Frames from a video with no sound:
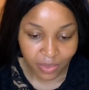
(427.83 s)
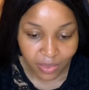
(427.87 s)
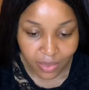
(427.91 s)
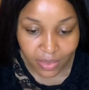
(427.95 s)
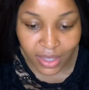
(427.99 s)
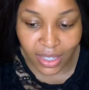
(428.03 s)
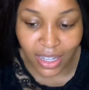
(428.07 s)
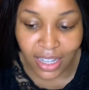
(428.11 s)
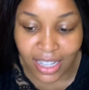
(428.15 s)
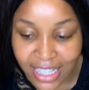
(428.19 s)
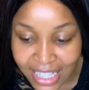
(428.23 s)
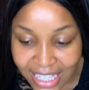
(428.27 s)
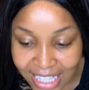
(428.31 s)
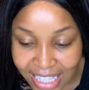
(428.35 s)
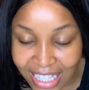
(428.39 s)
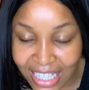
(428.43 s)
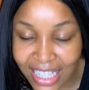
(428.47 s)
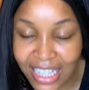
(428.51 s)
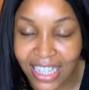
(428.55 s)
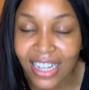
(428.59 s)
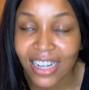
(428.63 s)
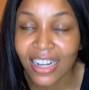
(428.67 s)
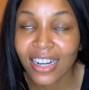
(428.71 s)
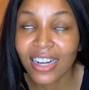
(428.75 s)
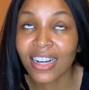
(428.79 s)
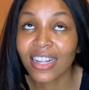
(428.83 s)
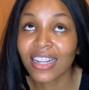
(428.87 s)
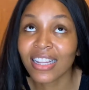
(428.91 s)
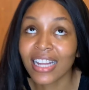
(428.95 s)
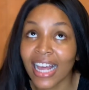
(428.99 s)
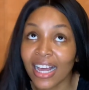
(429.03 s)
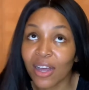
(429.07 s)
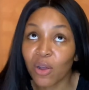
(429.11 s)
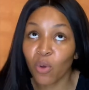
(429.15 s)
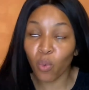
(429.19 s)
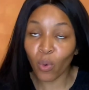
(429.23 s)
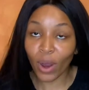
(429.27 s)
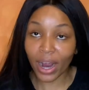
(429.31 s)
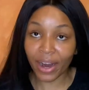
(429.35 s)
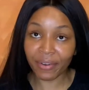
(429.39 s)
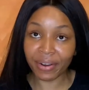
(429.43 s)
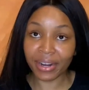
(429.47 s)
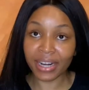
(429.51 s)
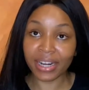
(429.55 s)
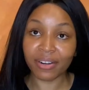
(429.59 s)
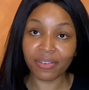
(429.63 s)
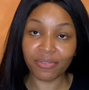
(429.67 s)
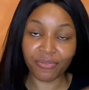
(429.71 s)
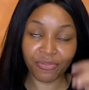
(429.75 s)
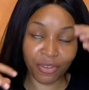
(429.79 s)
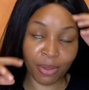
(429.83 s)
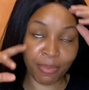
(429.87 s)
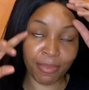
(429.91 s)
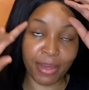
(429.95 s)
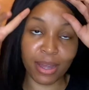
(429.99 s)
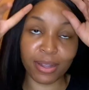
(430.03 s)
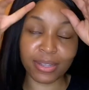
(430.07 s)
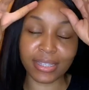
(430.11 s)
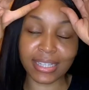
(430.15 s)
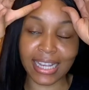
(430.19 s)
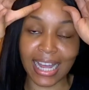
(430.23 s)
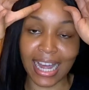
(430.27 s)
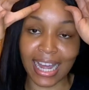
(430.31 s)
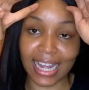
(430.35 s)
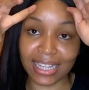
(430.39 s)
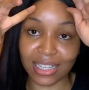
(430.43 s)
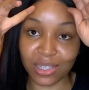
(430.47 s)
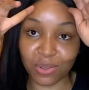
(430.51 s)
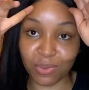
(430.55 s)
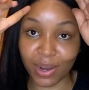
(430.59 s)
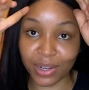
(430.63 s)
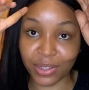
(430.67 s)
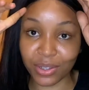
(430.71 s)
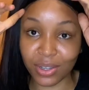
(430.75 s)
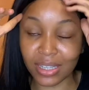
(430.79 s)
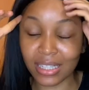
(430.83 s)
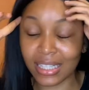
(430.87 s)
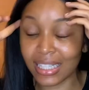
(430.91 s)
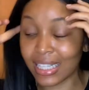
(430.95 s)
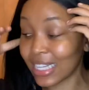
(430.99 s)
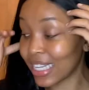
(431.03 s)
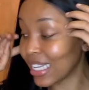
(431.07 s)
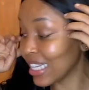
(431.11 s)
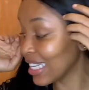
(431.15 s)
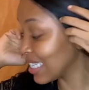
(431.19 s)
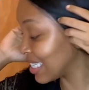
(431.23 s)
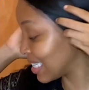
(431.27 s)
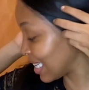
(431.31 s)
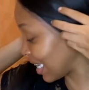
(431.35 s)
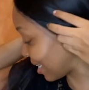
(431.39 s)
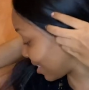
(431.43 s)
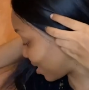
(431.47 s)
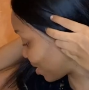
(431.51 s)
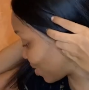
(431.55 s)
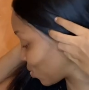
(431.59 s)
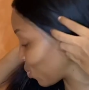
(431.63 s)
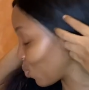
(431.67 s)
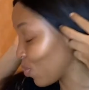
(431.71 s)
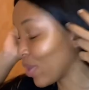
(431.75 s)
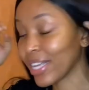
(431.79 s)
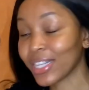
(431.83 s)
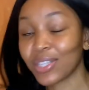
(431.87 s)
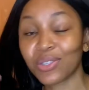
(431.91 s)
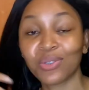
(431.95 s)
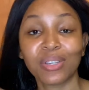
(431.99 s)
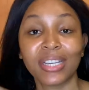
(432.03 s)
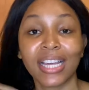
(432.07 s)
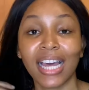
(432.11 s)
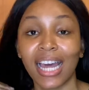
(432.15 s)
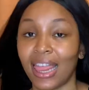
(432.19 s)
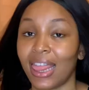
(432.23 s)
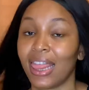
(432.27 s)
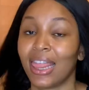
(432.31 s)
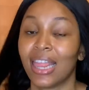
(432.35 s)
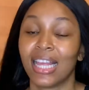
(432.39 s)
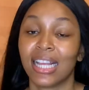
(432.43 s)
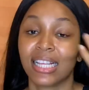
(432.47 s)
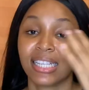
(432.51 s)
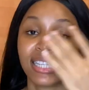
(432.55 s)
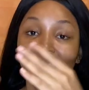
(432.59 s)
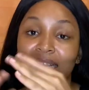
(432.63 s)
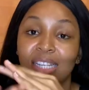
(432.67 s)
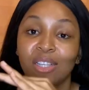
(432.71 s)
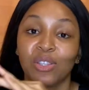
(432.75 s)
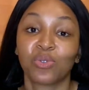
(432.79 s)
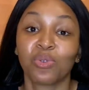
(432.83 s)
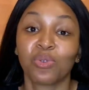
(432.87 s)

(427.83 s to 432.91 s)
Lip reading: Like wearing female tights were just the easiest way to get things into